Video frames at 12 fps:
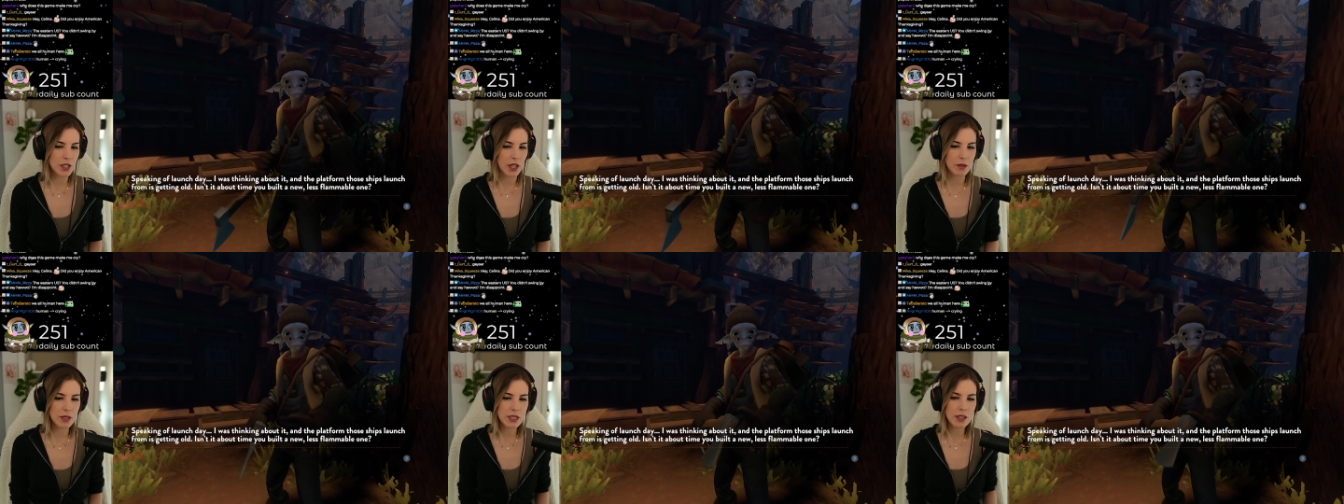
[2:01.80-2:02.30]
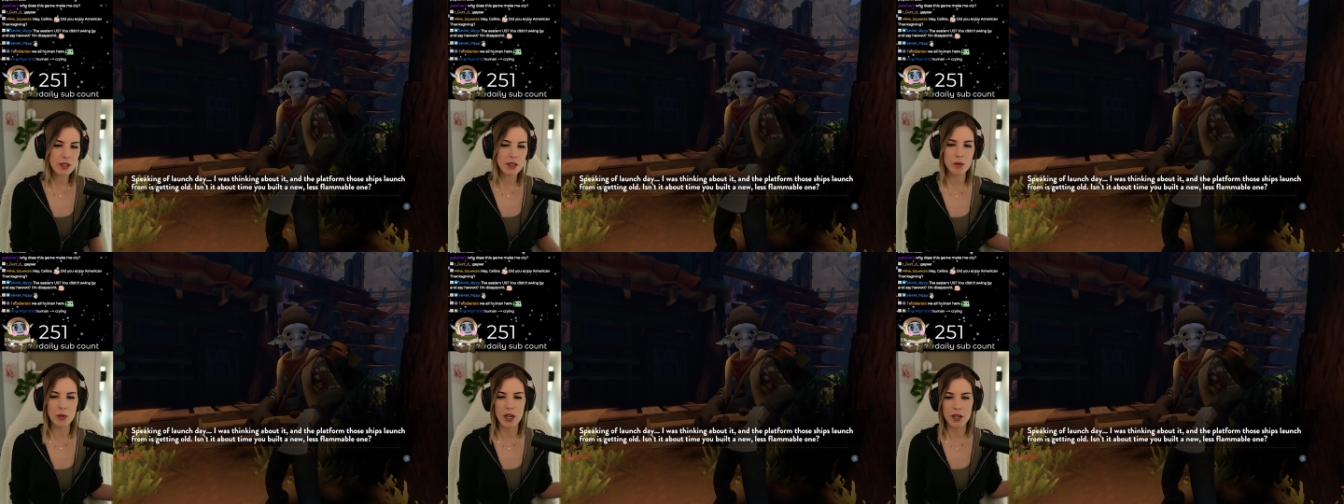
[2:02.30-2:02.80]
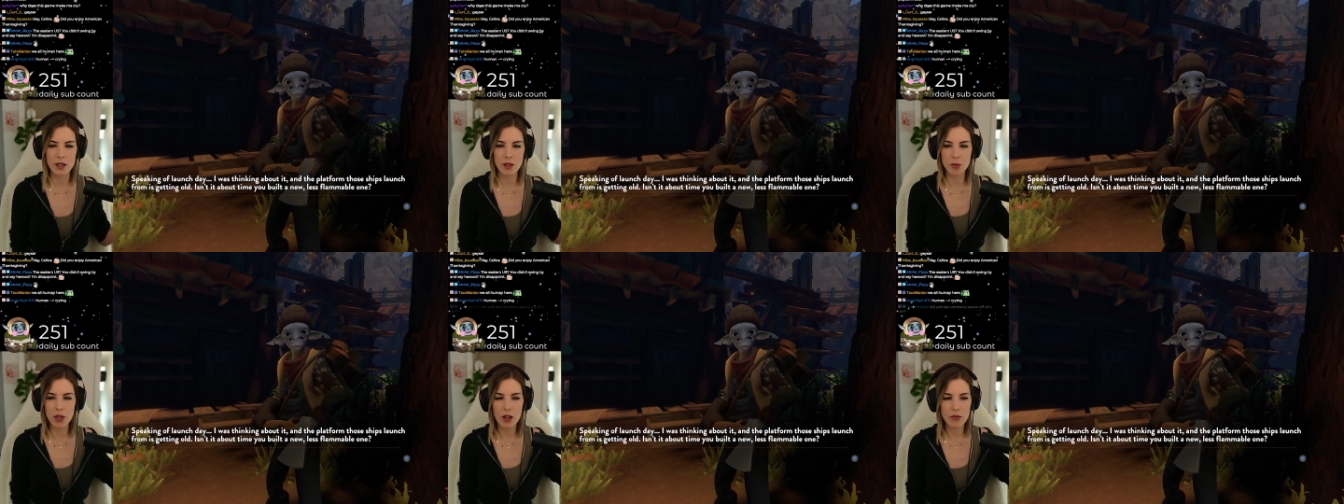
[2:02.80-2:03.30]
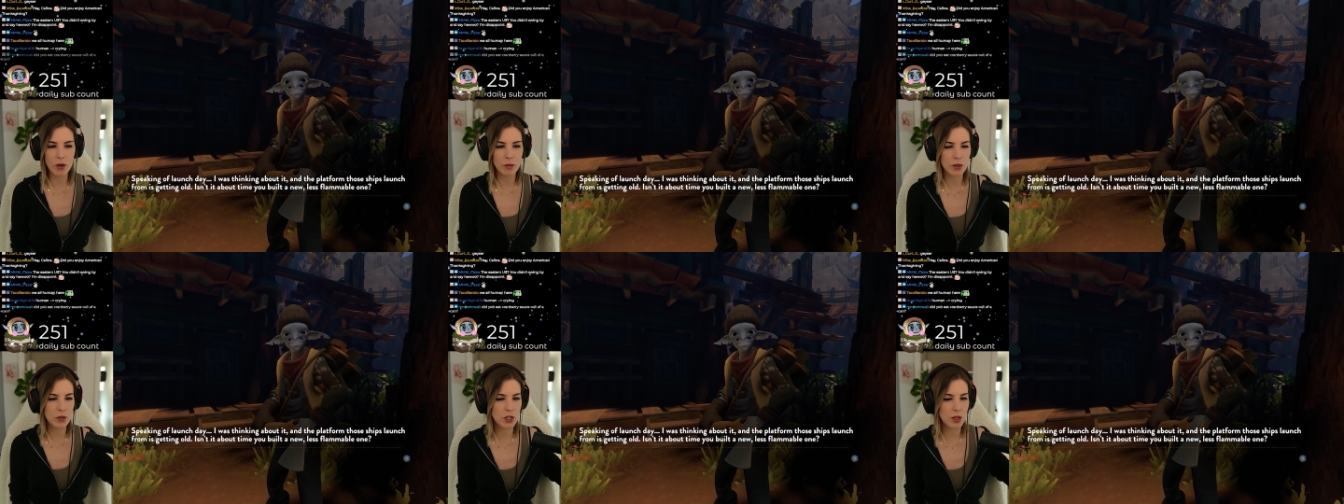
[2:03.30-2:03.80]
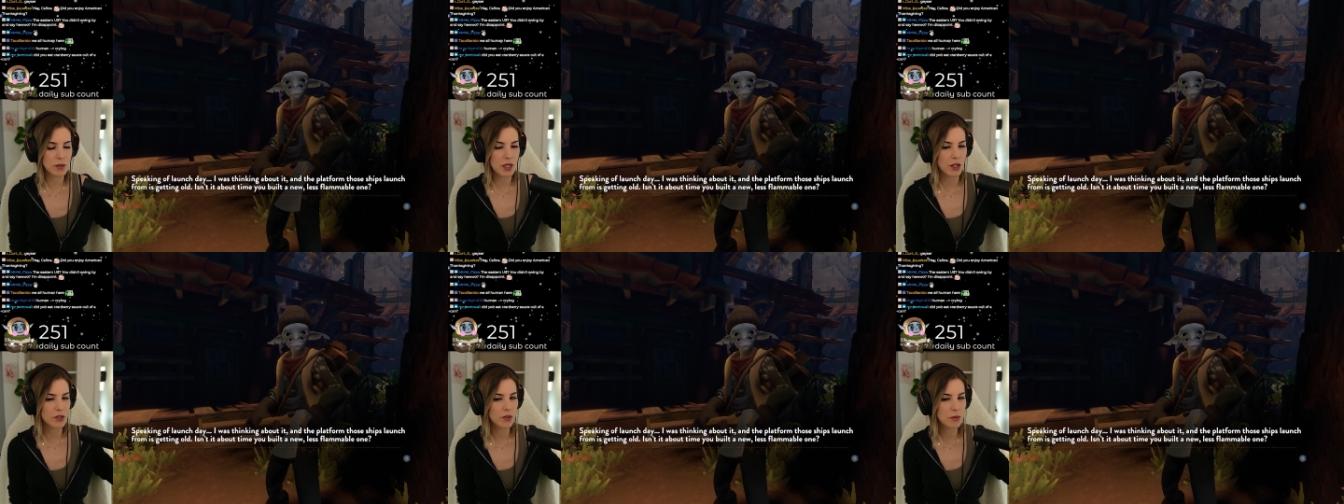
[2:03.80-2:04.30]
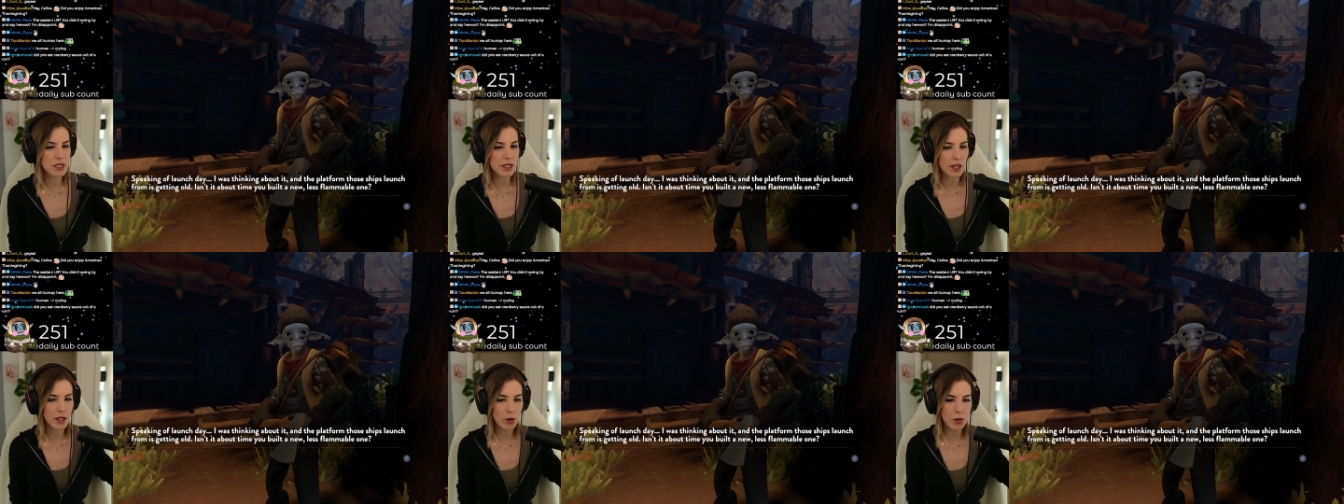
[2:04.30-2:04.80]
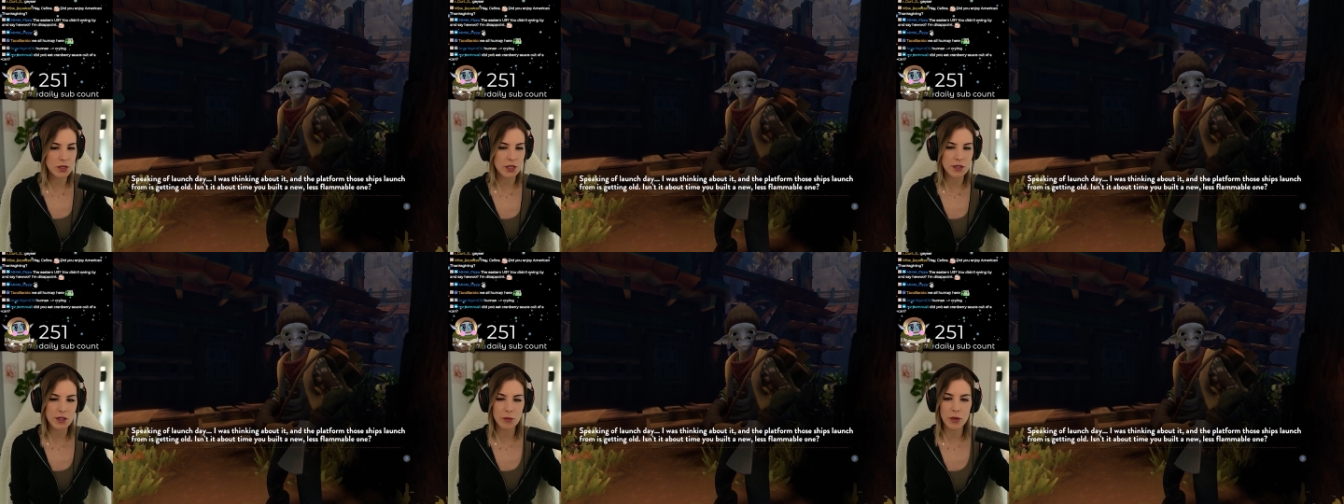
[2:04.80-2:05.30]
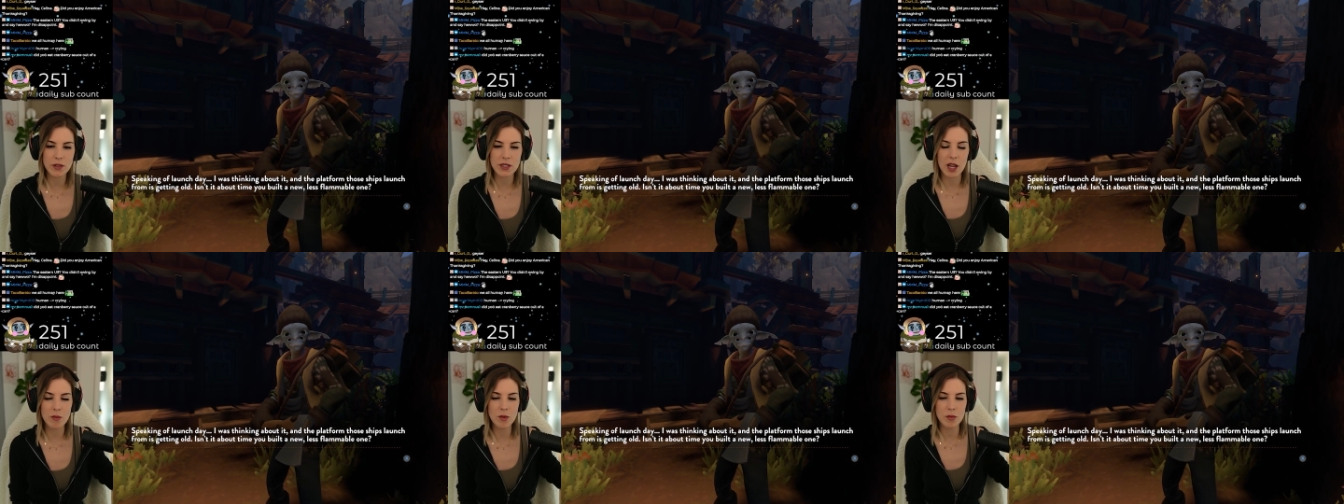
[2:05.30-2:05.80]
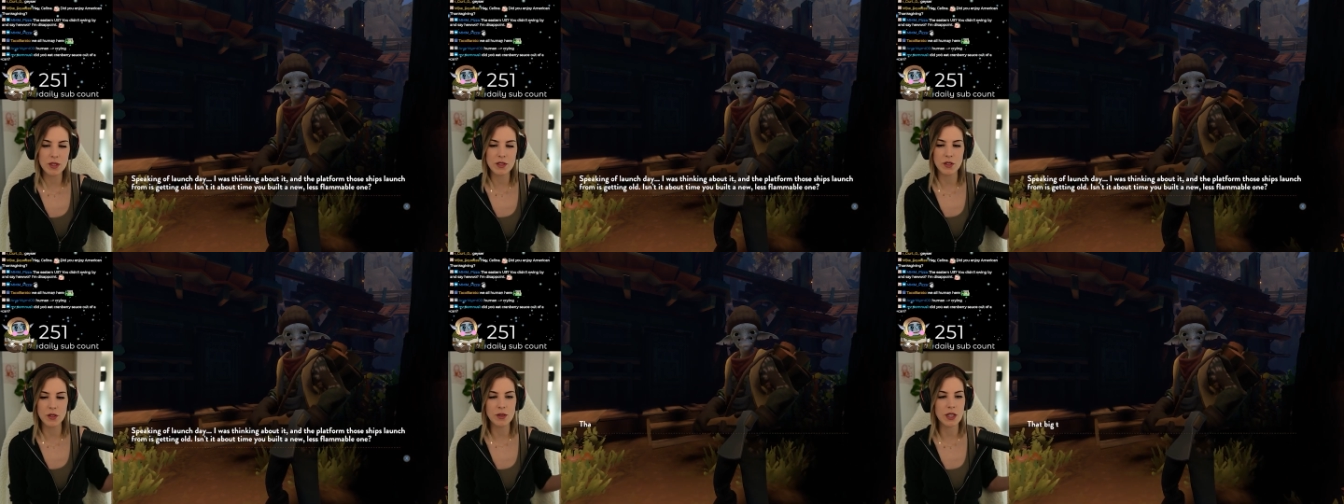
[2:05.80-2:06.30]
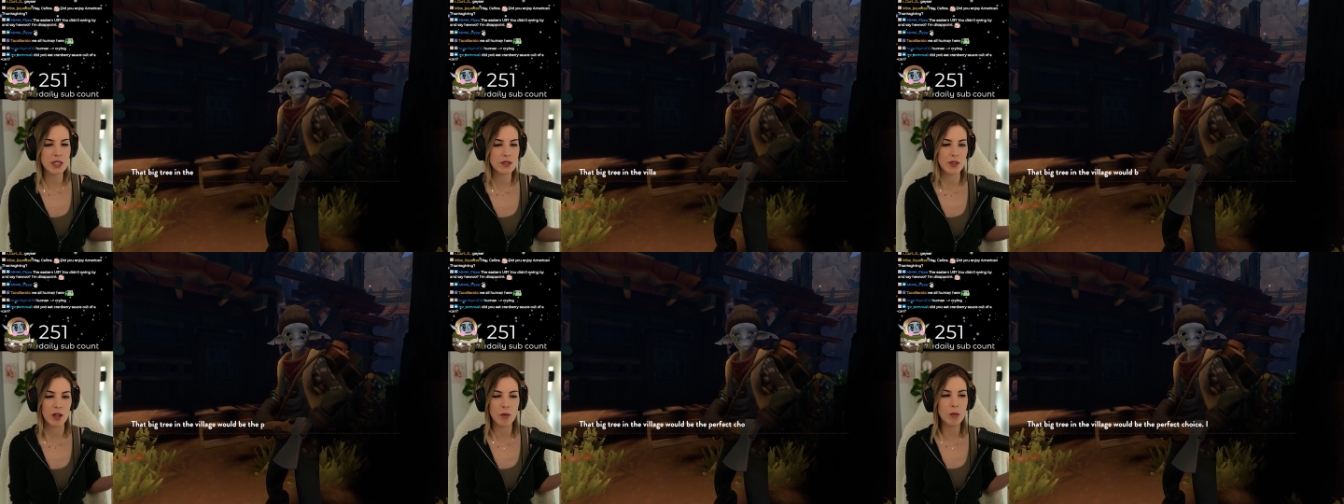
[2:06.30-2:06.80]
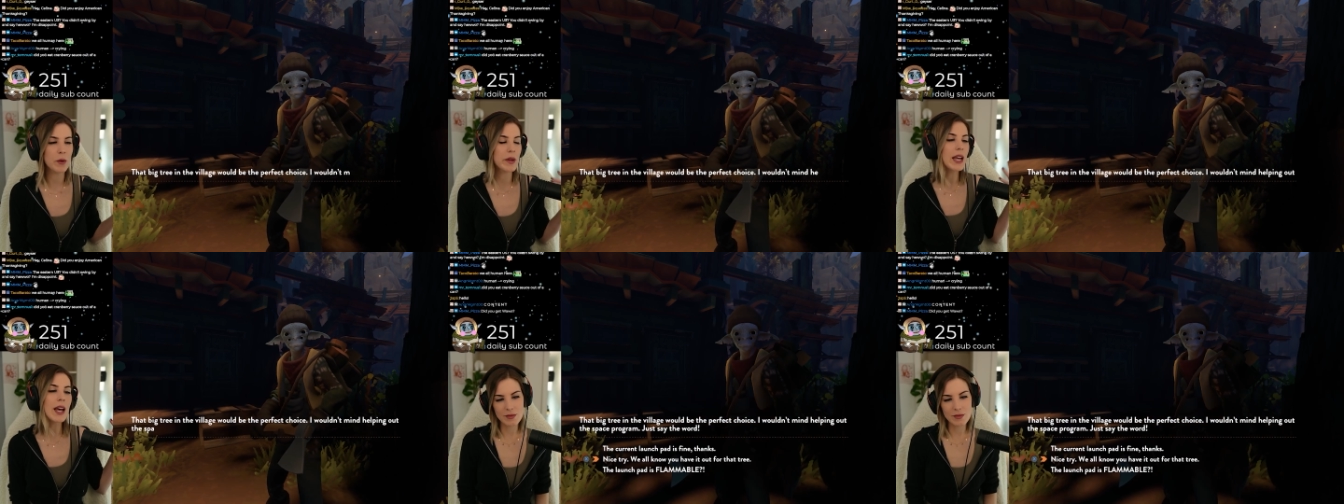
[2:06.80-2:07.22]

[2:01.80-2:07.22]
day, I was thinking about it when the platform those ships launch from is getting old. Isn't it about time you built a new, less flammable one?